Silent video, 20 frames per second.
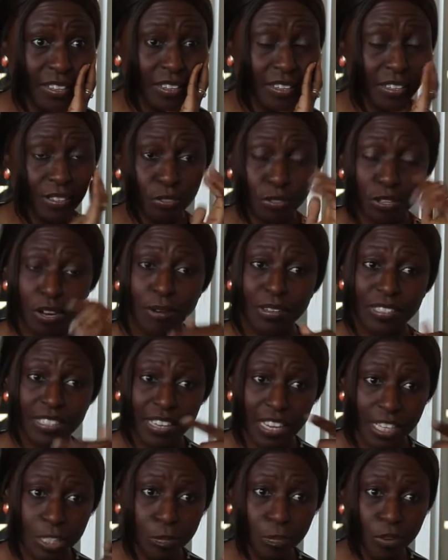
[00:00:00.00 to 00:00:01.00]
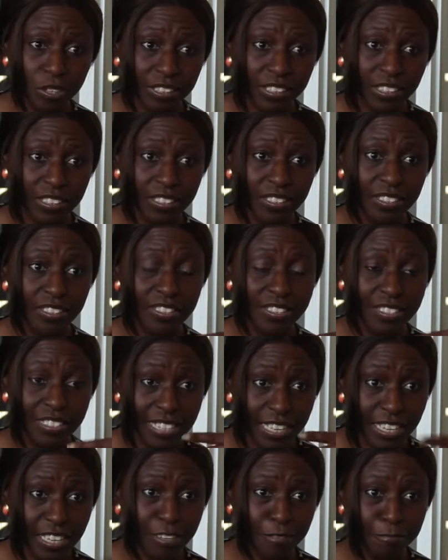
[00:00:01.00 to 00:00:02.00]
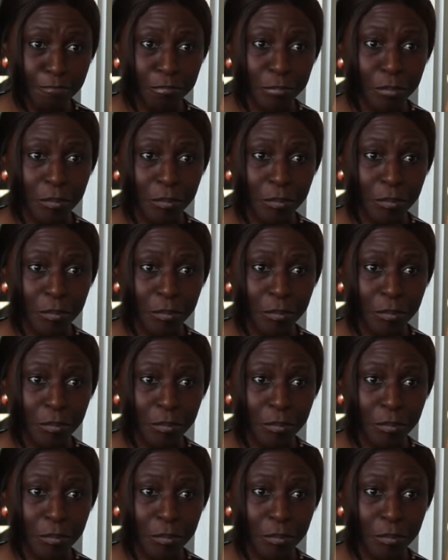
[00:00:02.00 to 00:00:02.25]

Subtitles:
And so that was the next project, digging.